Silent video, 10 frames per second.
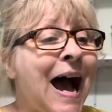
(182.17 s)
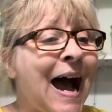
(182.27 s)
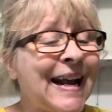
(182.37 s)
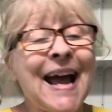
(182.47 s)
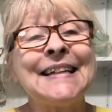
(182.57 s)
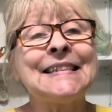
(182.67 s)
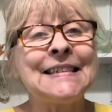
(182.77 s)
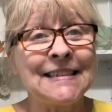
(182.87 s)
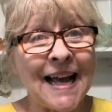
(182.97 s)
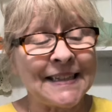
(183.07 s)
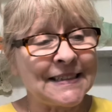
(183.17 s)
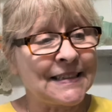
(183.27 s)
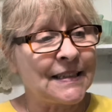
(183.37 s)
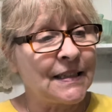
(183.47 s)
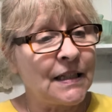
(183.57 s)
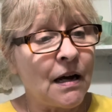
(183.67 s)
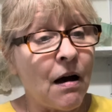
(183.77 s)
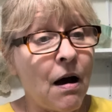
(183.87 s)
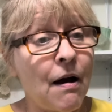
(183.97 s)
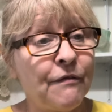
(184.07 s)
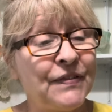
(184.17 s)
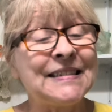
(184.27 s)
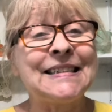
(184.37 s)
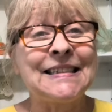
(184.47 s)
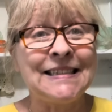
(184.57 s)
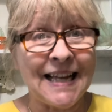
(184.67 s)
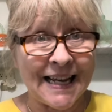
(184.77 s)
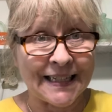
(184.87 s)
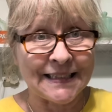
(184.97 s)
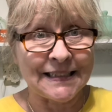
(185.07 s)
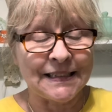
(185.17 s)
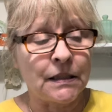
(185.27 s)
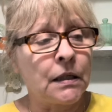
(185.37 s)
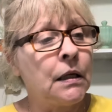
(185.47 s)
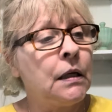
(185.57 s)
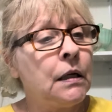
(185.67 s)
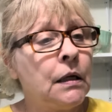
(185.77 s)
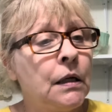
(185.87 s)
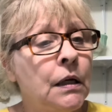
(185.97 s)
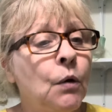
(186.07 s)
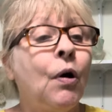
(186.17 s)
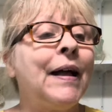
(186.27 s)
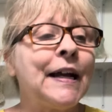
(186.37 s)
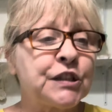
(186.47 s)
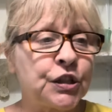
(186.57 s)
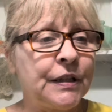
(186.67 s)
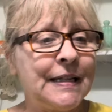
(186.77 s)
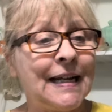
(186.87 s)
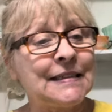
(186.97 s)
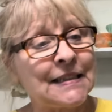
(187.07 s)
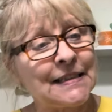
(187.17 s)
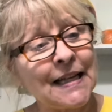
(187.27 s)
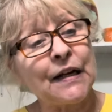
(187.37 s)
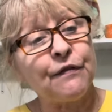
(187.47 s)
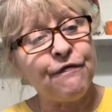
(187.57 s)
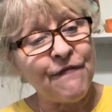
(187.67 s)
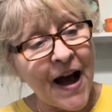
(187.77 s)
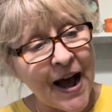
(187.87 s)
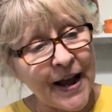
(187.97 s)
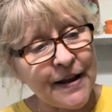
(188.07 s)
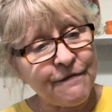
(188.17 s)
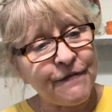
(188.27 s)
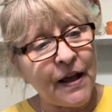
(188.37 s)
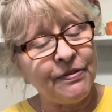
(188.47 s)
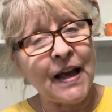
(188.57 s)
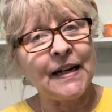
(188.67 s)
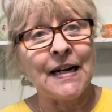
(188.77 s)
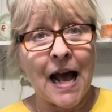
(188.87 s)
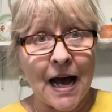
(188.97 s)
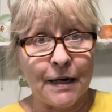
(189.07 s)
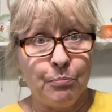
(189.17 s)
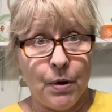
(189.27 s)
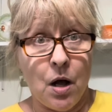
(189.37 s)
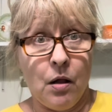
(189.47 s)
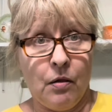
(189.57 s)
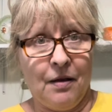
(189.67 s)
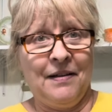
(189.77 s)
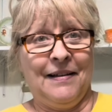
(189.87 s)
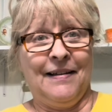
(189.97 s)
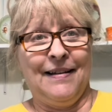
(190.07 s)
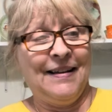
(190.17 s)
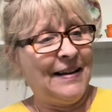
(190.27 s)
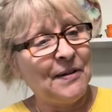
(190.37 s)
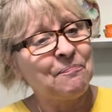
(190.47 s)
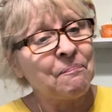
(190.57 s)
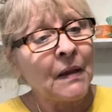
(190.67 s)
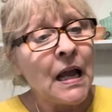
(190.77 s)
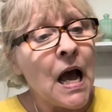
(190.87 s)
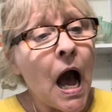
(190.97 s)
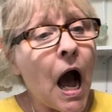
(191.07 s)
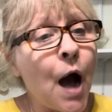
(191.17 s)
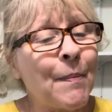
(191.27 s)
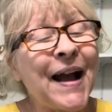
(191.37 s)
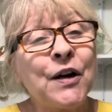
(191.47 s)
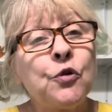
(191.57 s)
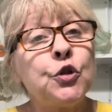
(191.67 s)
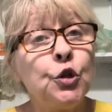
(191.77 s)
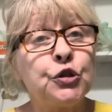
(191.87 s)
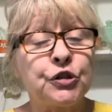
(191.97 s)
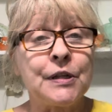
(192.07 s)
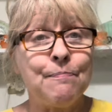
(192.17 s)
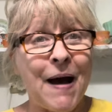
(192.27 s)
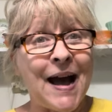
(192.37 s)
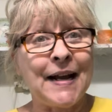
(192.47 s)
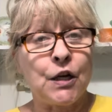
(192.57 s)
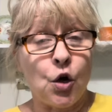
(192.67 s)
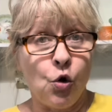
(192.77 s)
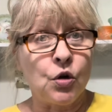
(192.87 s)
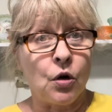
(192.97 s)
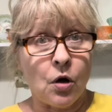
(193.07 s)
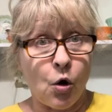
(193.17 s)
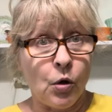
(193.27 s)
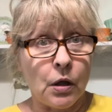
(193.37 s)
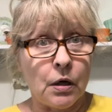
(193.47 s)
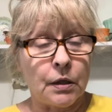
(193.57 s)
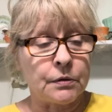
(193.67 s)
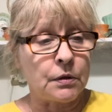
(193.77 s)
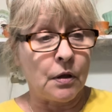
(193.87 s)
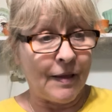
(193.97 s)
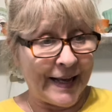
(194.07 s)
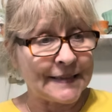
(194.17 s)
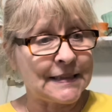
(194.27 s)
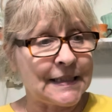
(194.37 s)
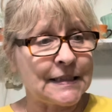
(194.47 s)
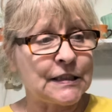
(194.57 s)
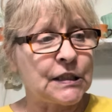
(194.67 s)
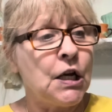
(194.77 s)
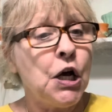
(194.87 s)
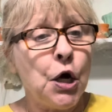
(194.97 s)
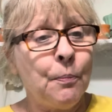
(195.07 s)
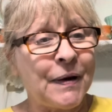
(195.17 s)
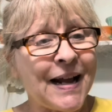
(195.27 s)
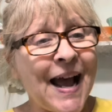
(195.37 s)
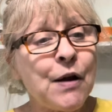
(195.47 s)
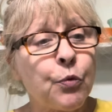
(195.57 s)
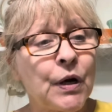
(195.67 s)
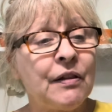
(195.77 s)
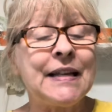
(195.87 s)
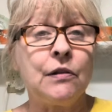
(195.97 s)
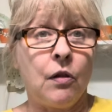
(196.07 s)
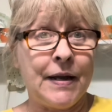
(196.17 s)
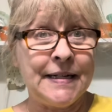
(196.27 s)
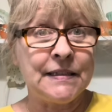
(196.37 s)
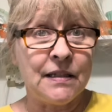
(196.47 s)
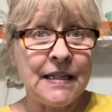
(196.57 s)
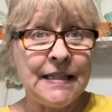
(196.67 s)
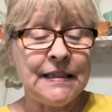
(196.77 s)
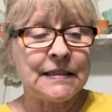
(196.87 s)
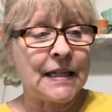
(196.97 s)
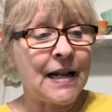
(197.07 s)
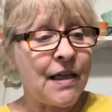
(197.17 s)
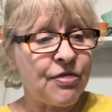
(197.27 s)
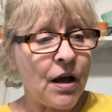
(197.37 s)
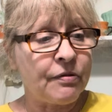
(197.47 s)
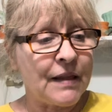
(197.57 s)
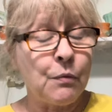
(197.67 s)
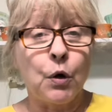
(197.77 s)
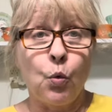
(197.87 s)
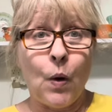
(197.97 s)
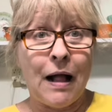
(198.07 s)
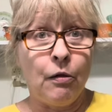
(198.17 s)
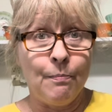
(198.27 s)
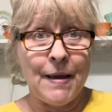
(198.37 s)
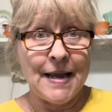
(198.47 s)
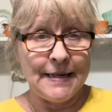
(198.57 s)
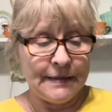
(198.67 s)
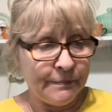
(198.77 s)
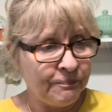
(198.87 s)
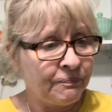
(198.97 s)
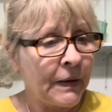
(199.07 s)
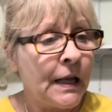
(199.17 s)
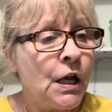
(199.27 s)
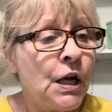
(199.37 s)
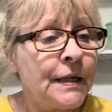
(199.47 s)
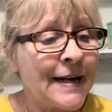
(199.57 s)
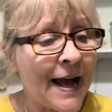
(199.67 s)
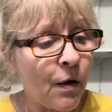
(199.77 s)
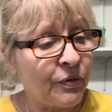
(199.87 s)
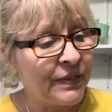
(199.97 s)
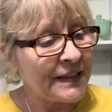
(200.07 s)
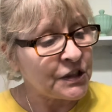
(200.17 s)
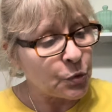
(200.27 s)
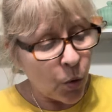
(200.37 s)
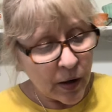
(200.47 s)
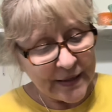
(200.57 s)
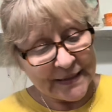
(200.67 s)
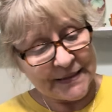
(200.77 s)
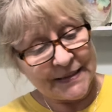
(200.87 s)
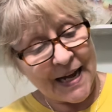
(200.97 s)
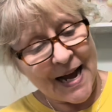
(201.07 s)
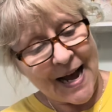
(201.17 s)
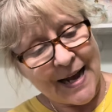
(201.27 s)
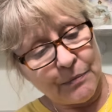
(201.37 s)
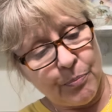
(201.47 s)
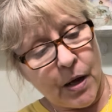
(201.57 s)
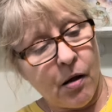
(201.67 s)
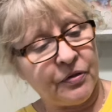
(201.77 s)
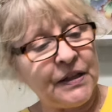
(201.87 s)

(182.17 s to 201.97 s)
I got a set of six. Well, actually, it's a set of five and then an oddball. um, I don't usually buy Coca-Cola glasses, but I really liked these and I thought they were well made. Now, this one is the oddball.